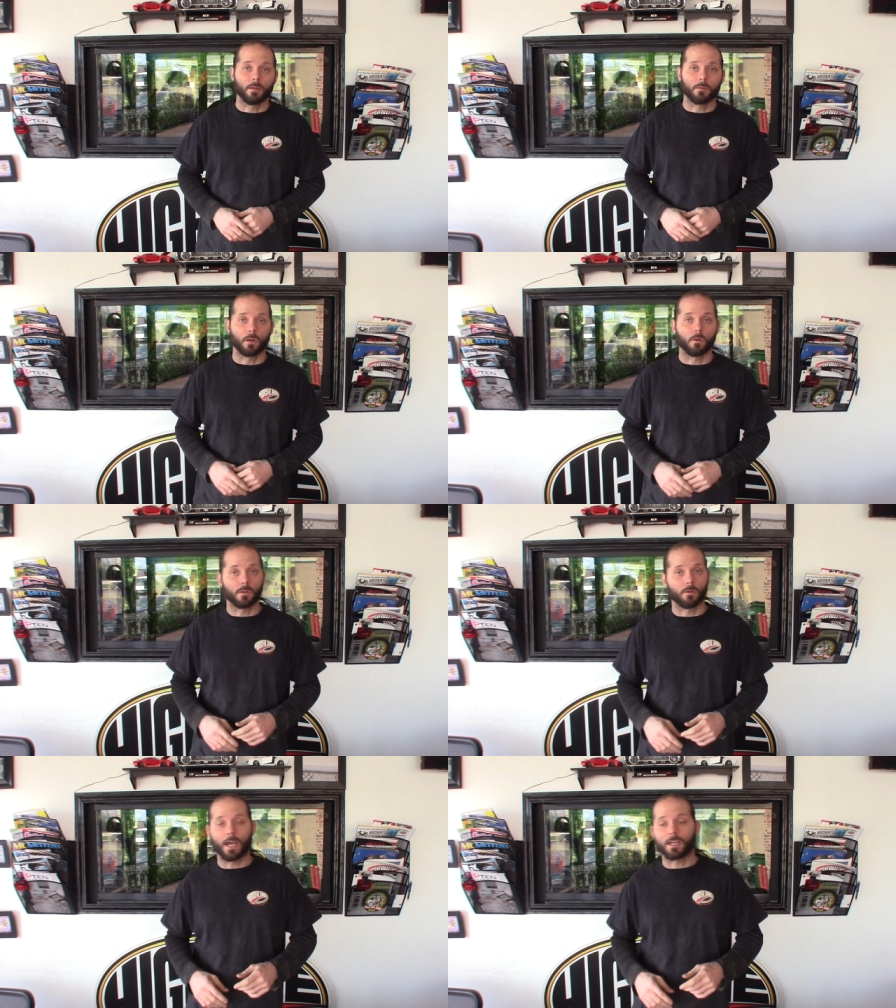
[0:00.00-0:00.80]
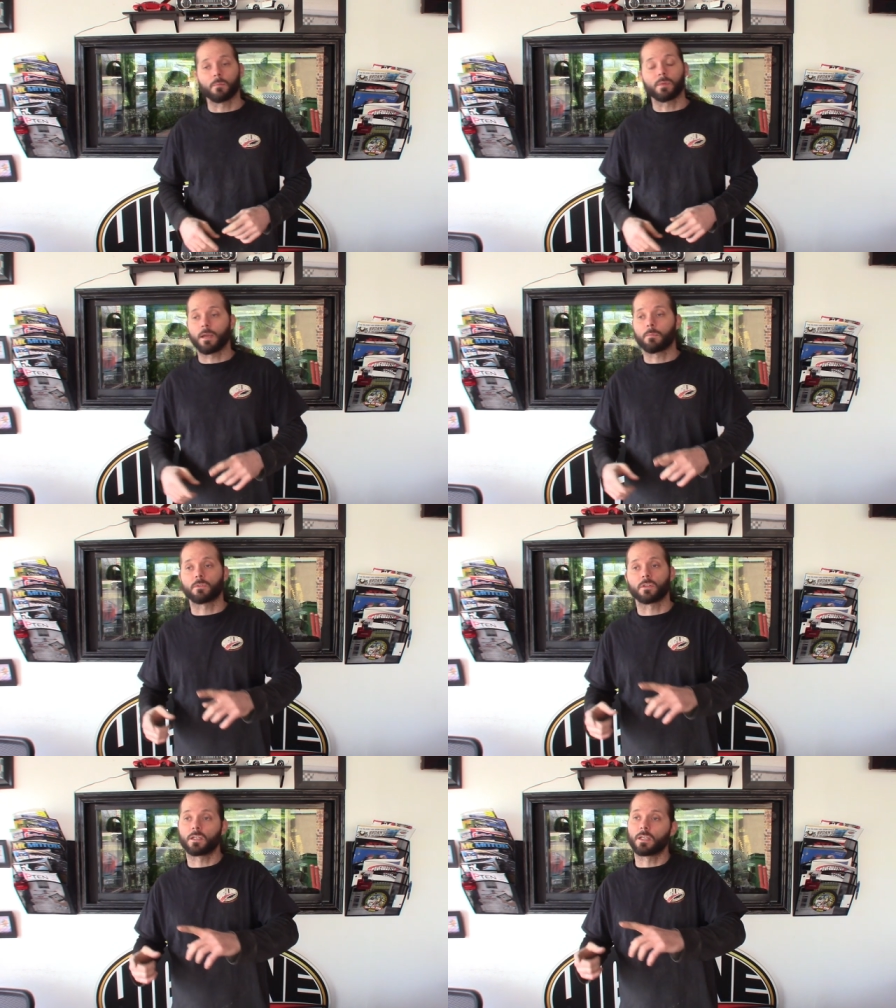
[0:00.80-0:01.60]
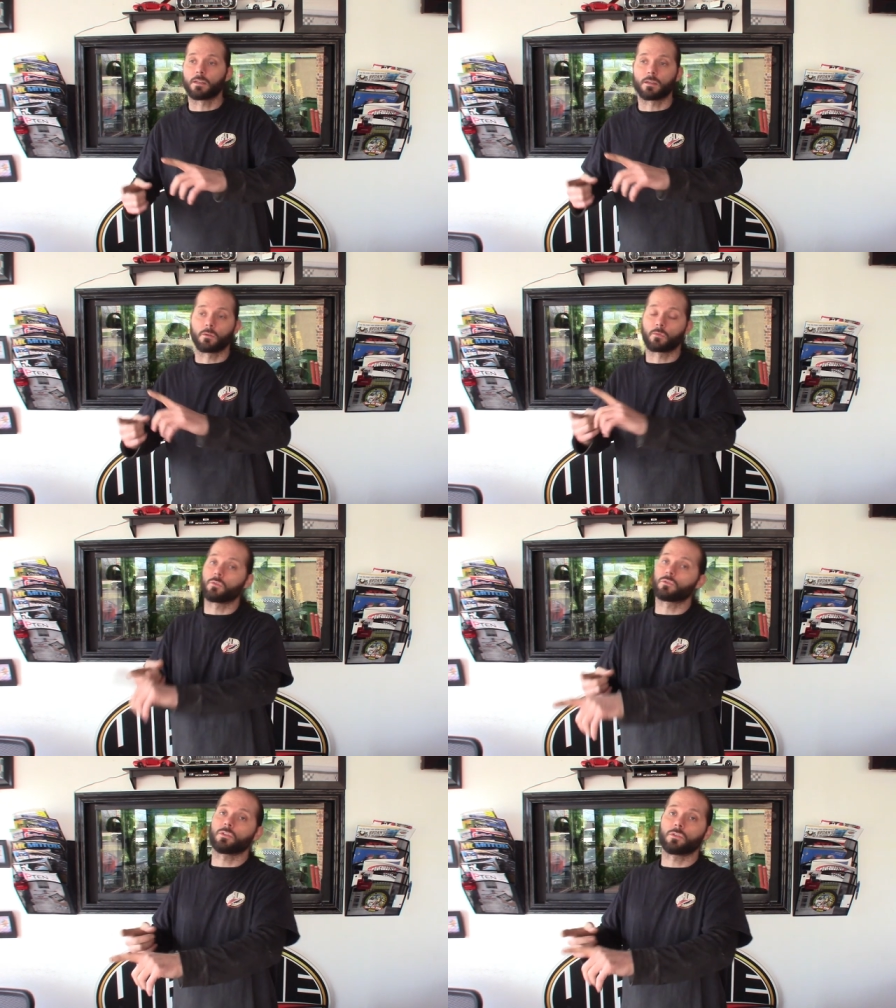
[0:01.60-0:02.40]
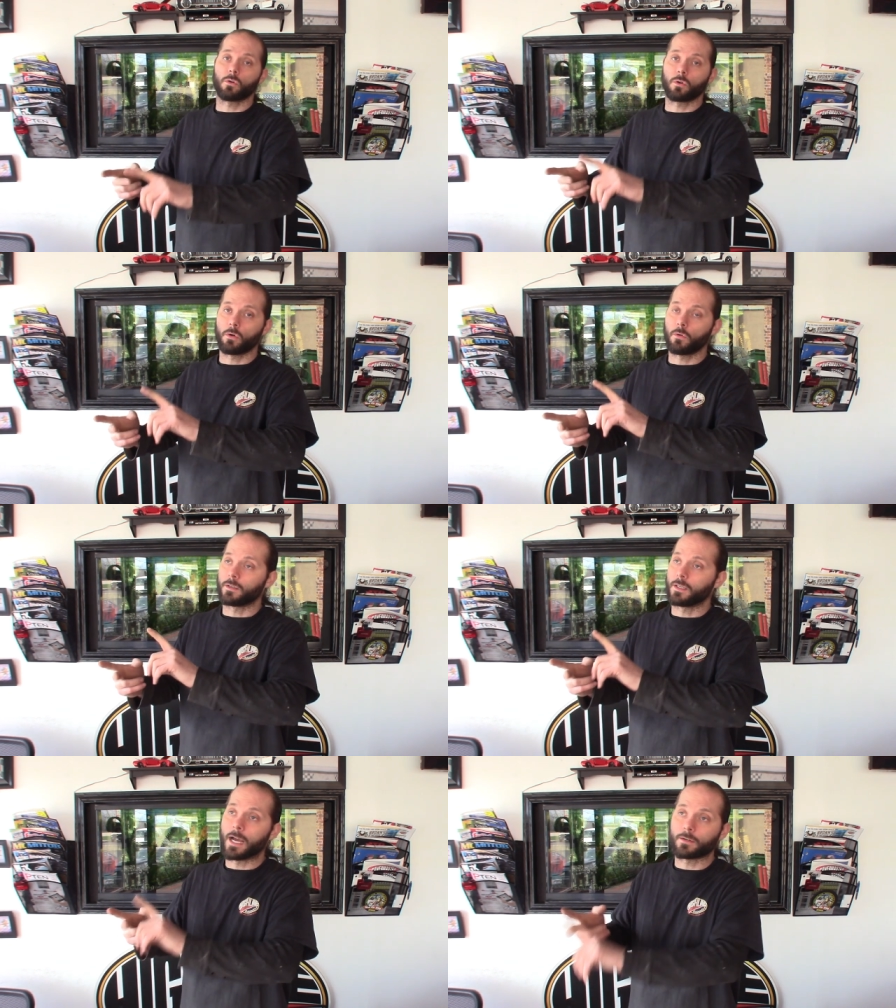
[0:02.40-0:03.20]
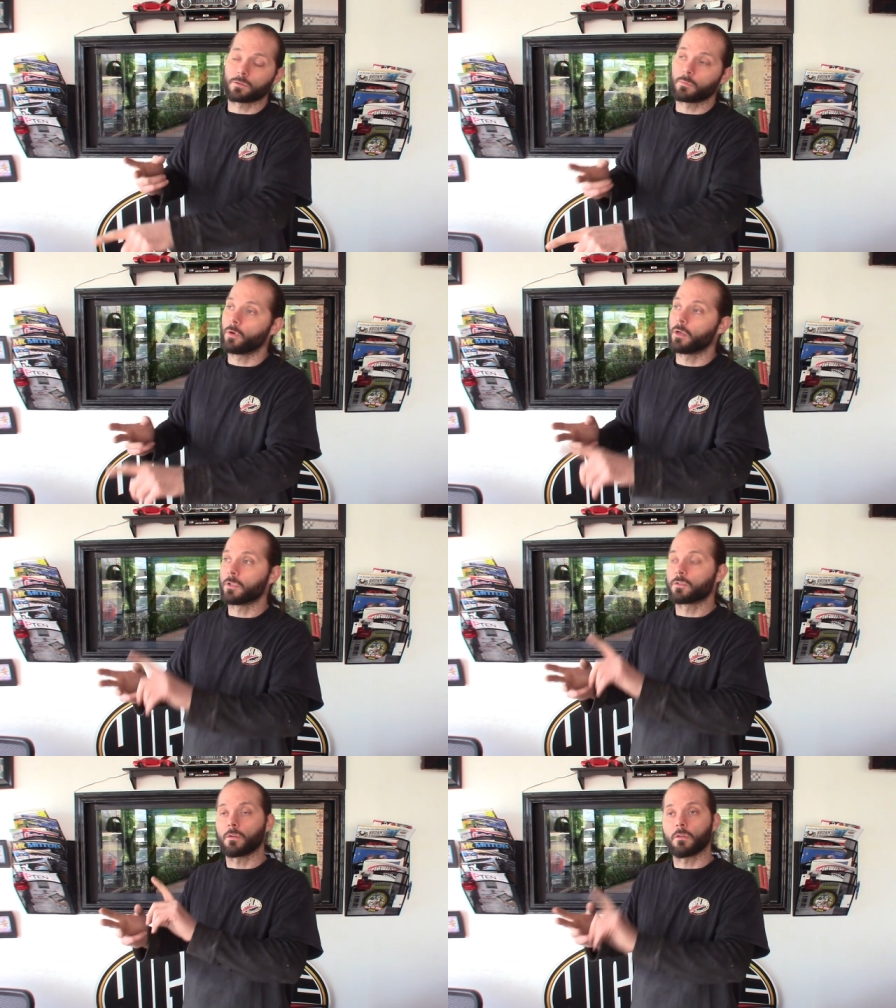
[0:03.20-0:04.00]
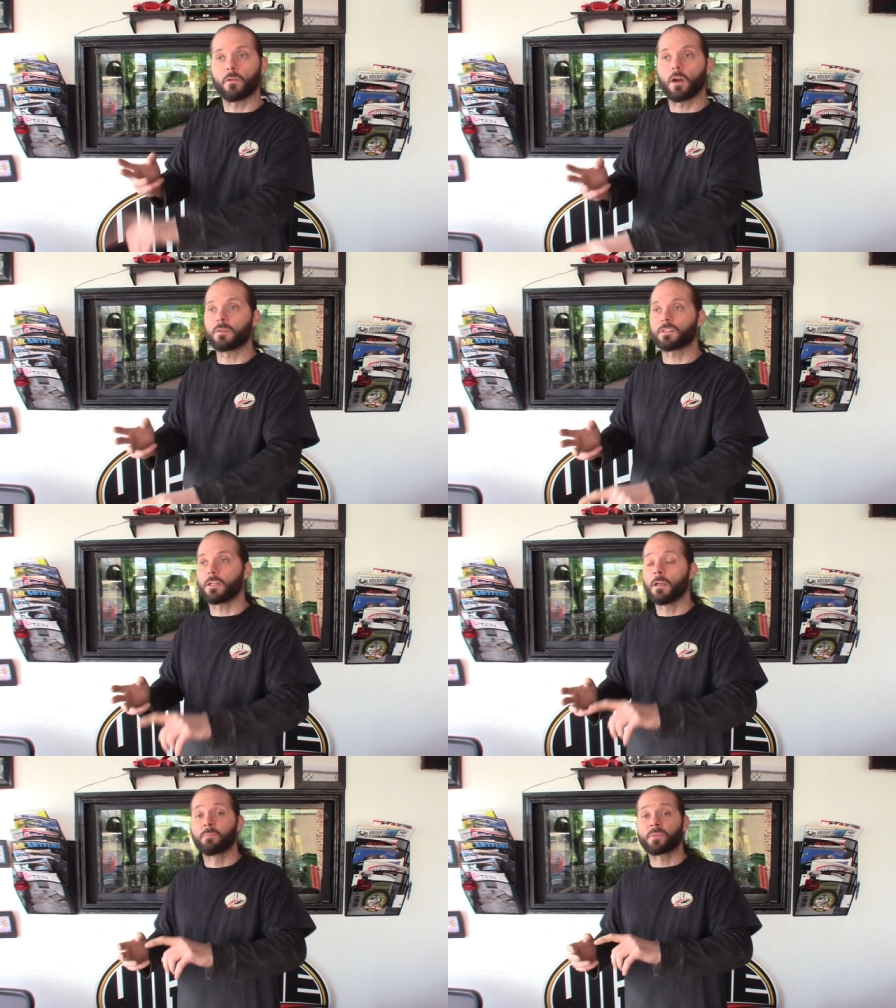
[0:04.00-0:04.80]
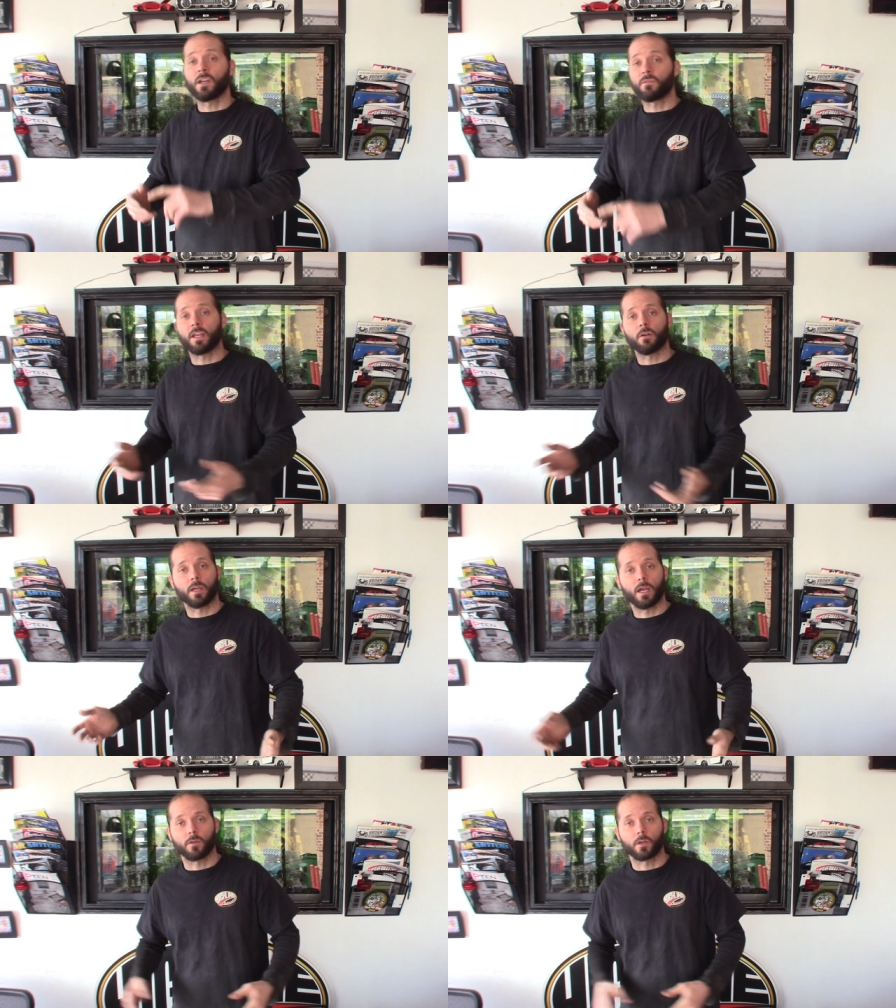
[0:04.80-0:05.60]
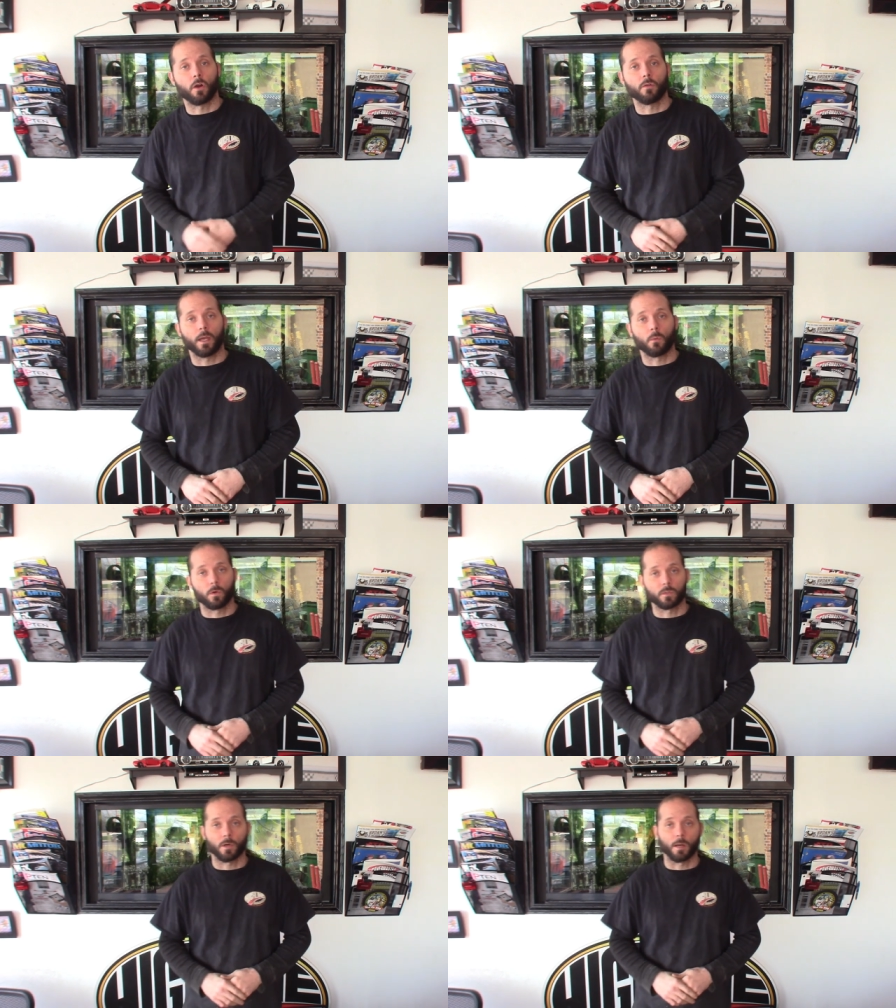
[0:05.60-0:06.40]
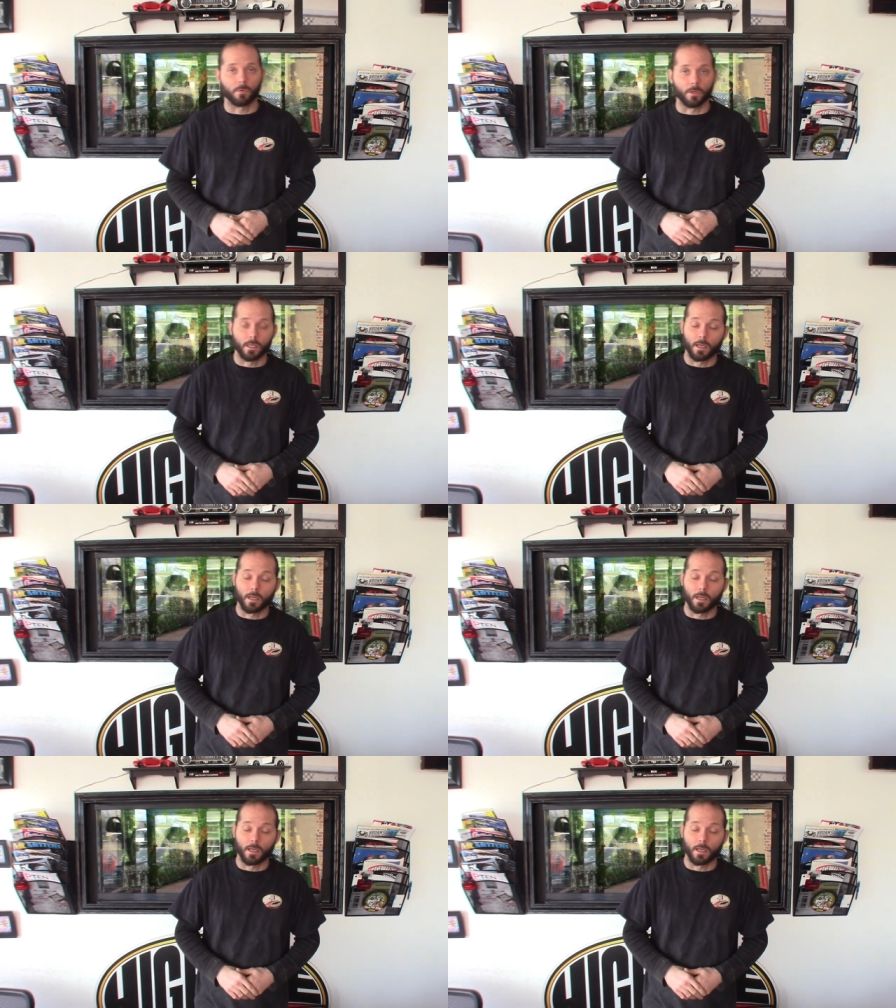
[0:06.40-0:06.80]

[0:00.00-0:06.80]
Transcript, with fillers: You know, they're not going to be able to get to the grocery store or the doctor's appointments or the pharmacy if they don't have a car that works properly.